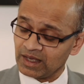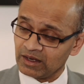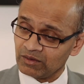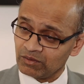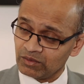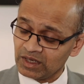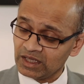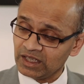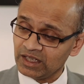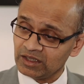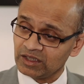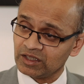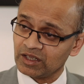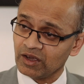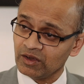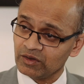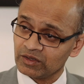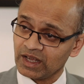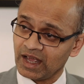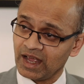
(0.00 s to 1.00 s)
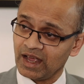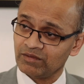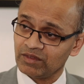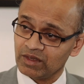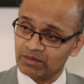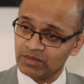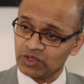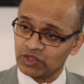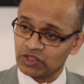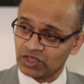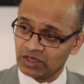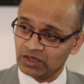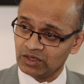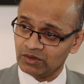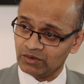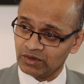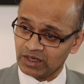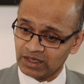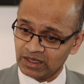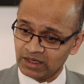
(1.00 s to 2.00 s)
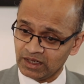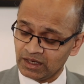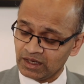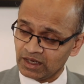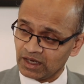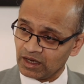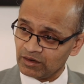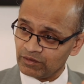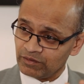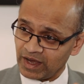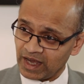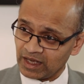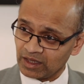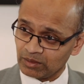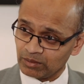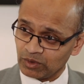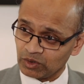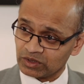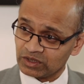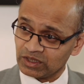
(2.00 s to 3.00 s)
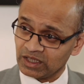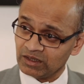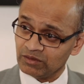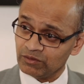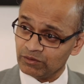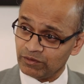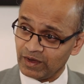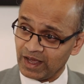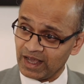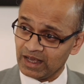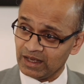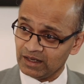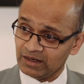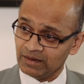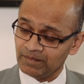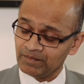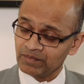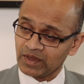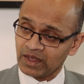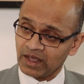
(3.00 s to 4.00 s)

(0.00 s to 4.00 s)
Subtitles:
they really don't have the machinery available to invade.